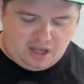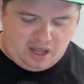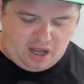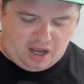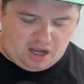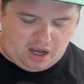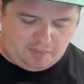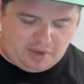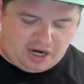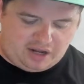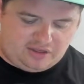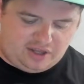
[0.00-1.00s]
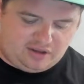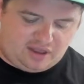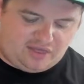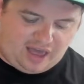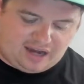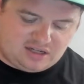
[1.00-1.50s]
And I think
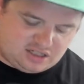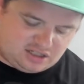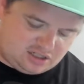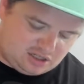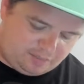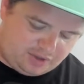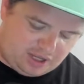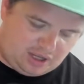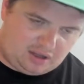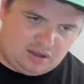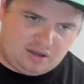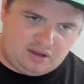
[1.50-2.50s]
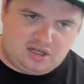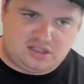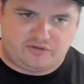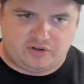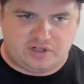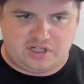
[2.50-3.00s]
that that's something that
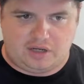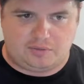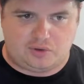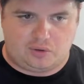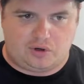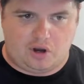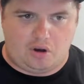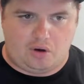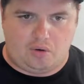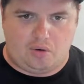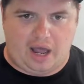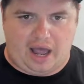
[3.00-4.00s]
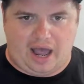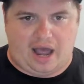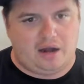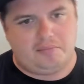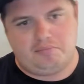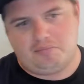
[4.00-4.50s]
different teams will go
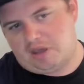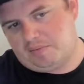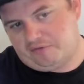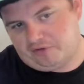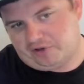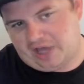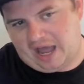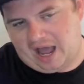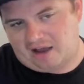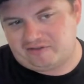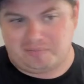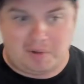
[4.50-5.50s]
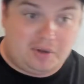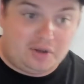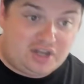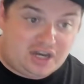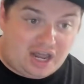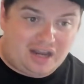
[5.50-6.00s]
at, maybe for the AF, maybe on
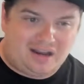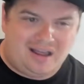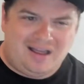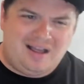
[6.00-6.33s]
the neg.